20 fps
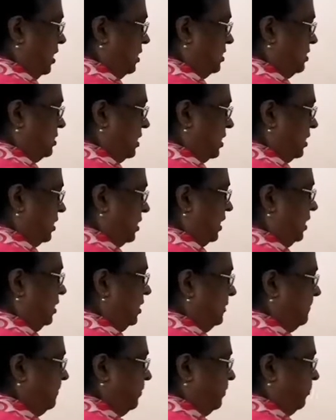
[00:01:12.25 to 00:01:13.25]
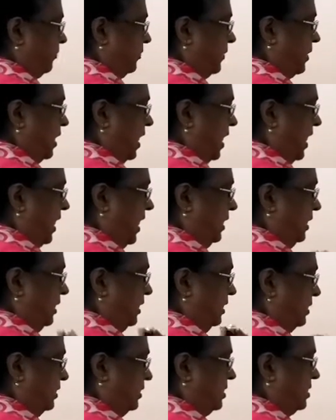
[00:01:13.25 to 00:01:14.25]
circuit,
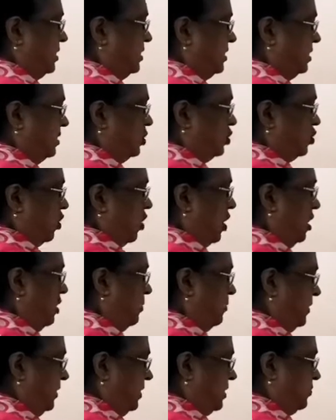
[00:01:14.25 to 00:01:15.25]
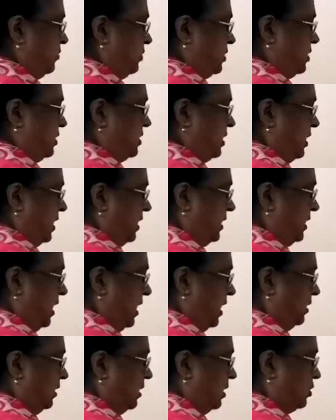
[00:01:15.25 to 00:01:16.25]
and this is the salt bridge which is
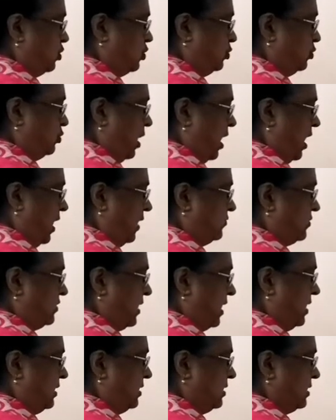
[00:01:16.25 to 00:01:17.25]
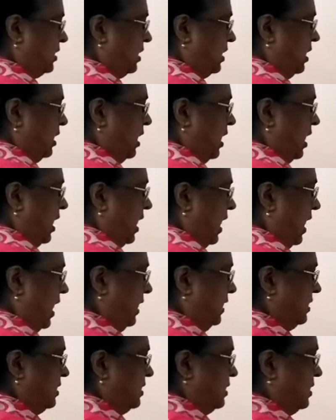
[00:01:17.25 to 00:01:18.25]
linking the two half cells,
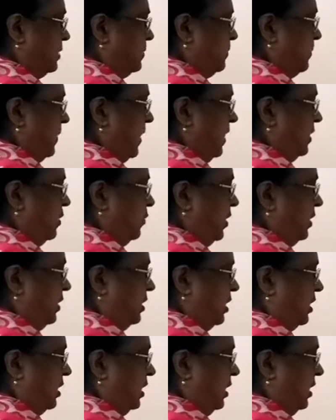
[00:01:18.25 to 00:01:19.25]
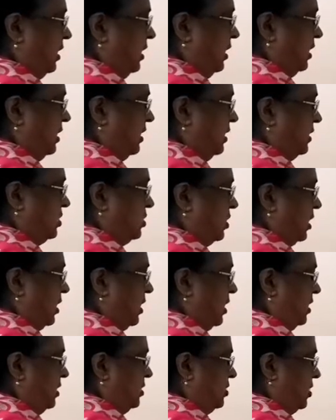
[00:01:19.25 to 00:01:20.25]
and this is packed with agar and
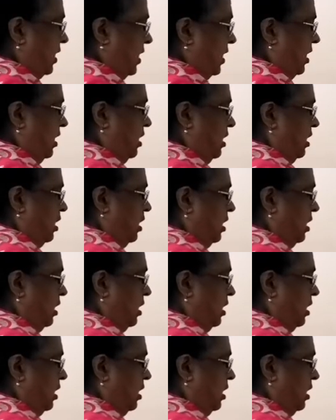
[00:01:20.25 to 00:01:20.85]
agar gel,